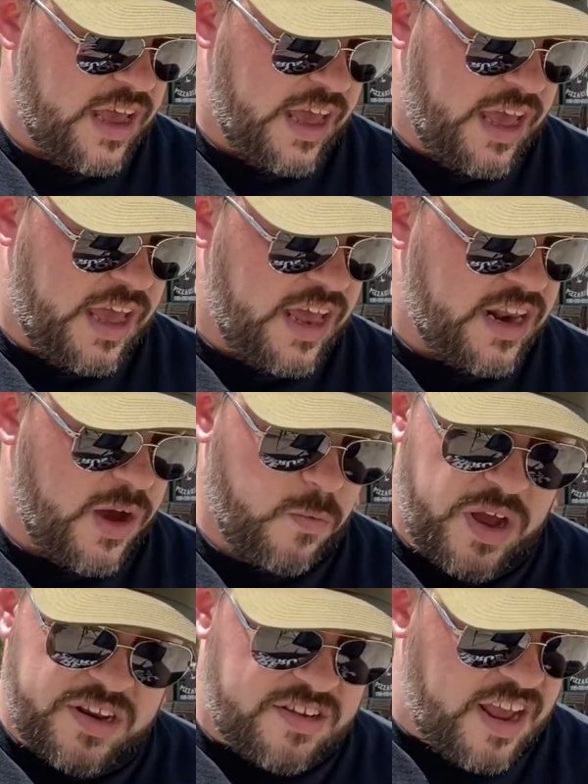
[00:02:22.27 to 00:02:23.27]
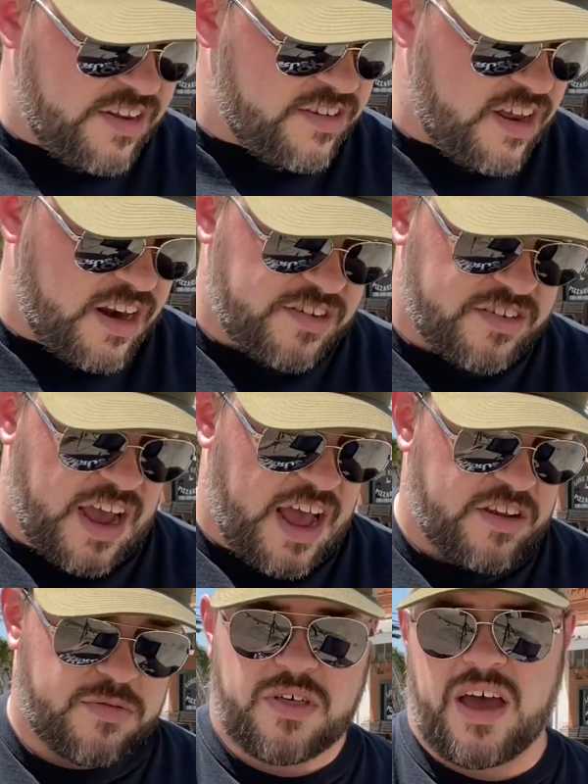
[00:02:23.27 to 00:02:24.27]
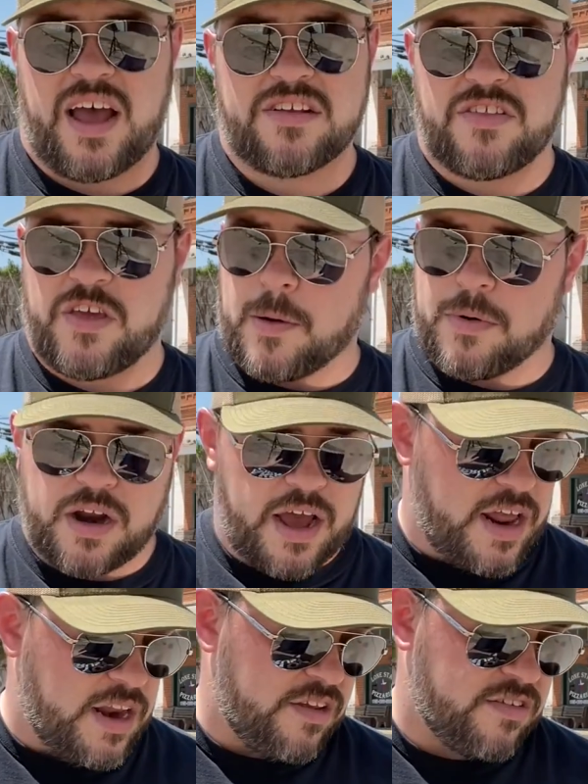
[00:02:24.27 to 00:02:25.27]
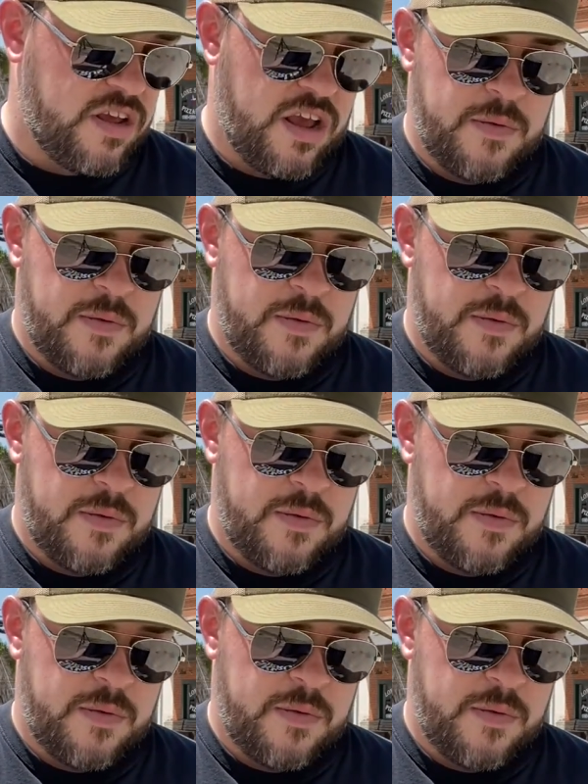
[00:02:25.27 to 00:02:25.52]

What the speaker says: And Wednesday, sunny skies with highs in the upper 90s.